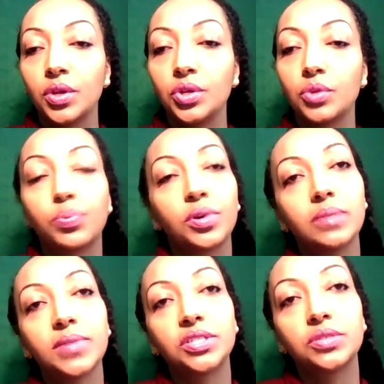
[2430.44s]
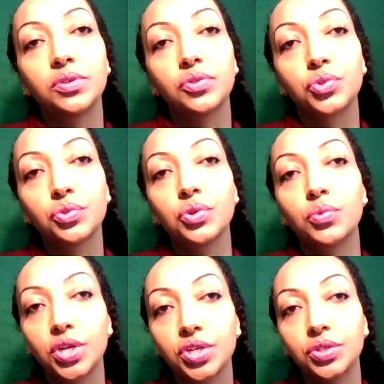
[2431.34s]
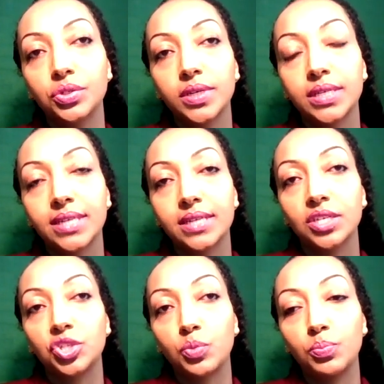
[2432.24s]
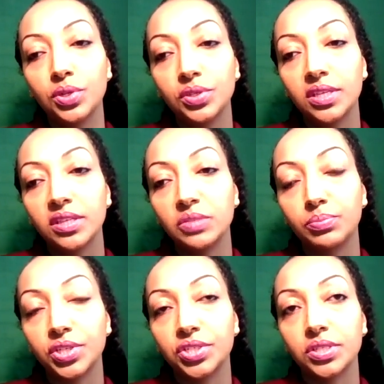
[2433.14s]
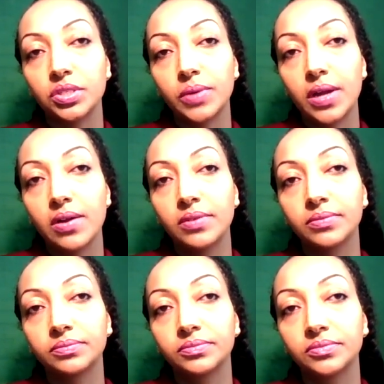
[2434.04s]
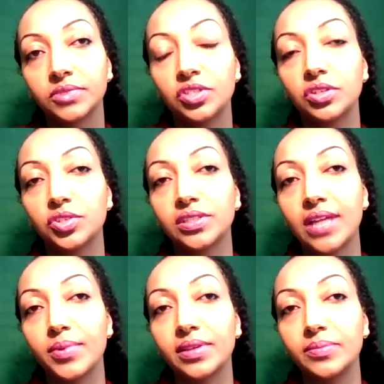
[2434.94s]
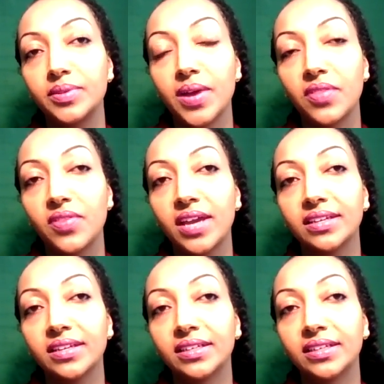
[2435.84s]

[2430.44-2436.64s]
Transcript: you're pretty much, through the work you're doing, it sounds like you're building these bridges as well. Could you elaborate a little bit about that?